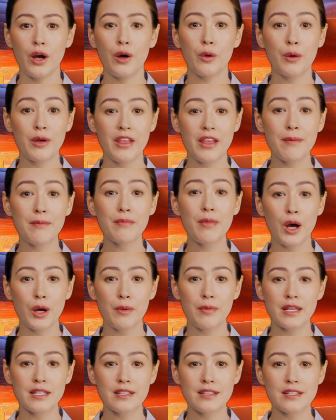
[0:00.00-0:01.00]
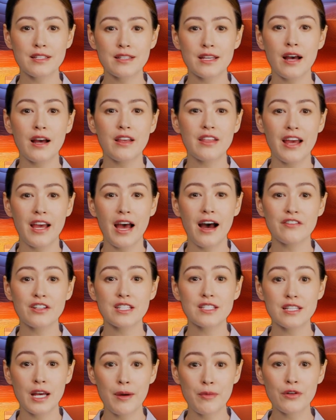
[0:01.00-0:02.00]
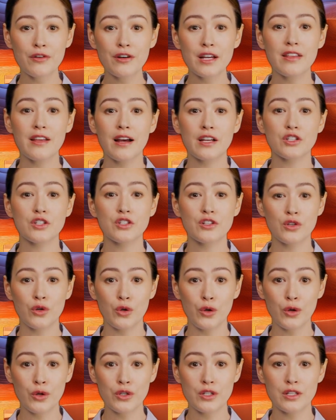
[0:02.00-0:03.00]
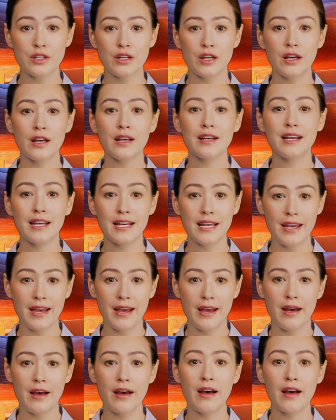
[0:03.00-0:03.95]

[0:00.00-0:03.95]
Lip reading: Within moments, they have a summary that's short, clear,